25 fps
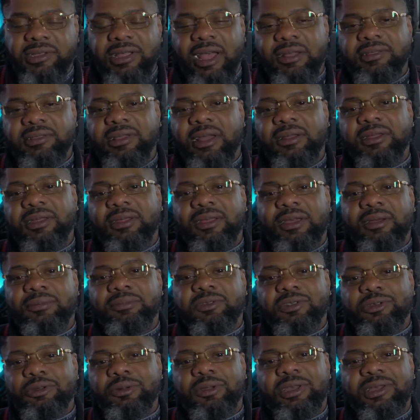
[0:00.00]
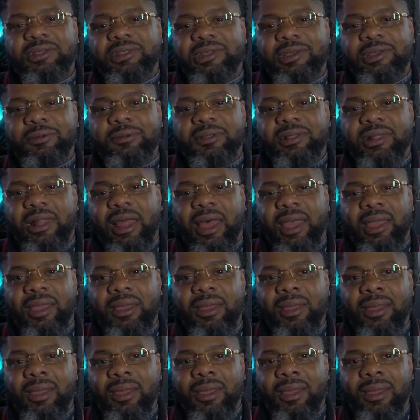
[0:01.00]
shouts out to him too because he was
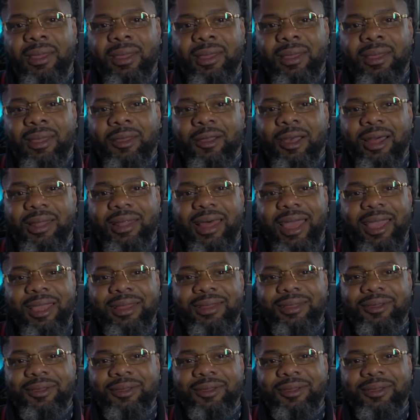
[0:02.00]
like, like